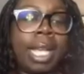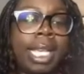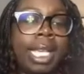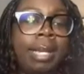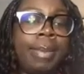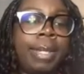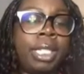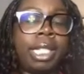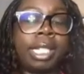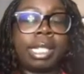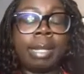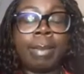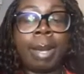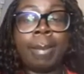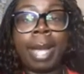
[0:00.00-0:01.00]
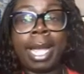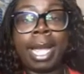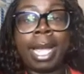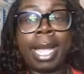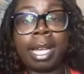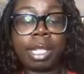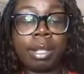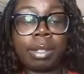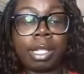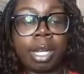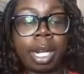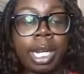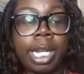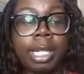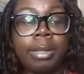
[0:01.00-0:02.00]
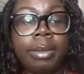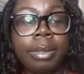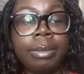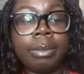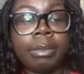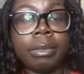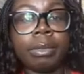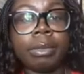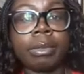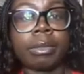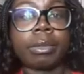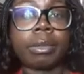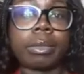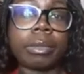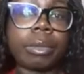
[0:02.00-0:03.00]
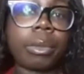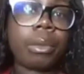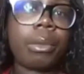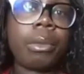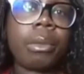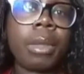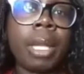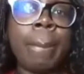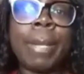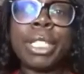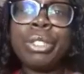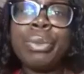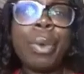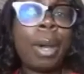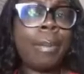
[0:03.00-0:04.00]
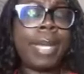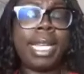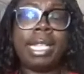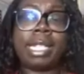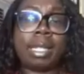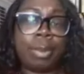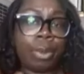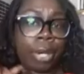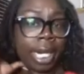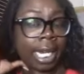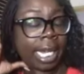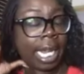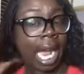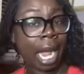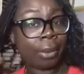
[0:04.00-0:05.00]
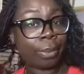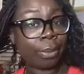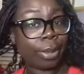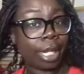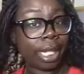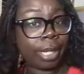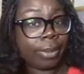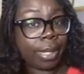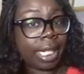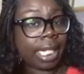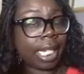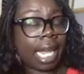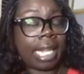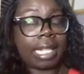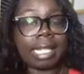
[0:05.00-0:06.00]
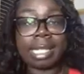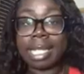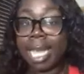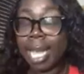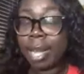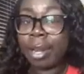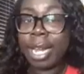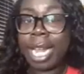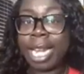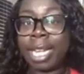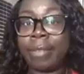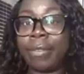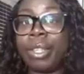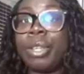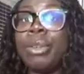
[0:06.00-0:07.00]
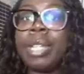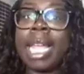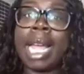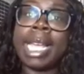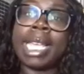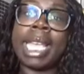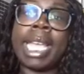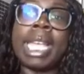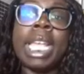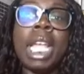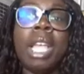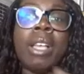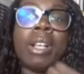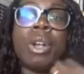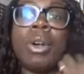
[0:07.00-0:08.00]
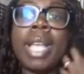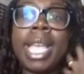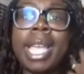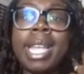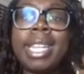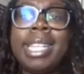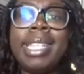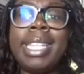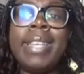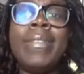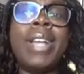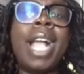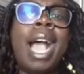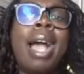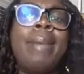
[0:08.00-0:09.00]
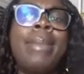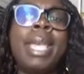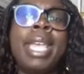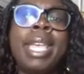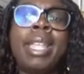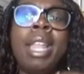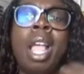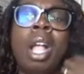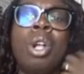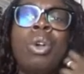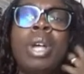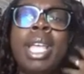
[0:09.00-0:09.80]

I know I keep adjusting my mic. I'm so sorry. But you won't be disappointed. I really, really like this hair. And if you like it, go ahead and leave a comment.